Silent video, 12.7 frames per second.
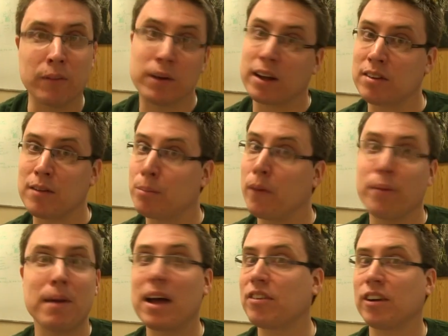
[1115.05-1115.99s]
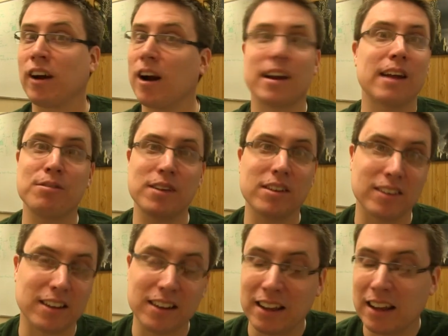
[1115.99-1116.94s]
that we accept both MasterCard and
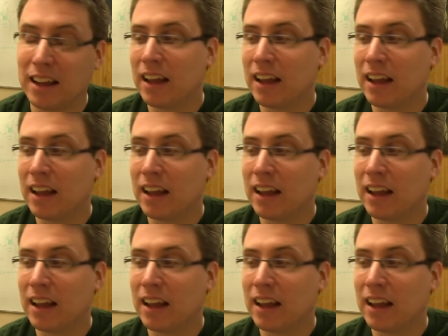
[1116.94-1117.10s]
Visa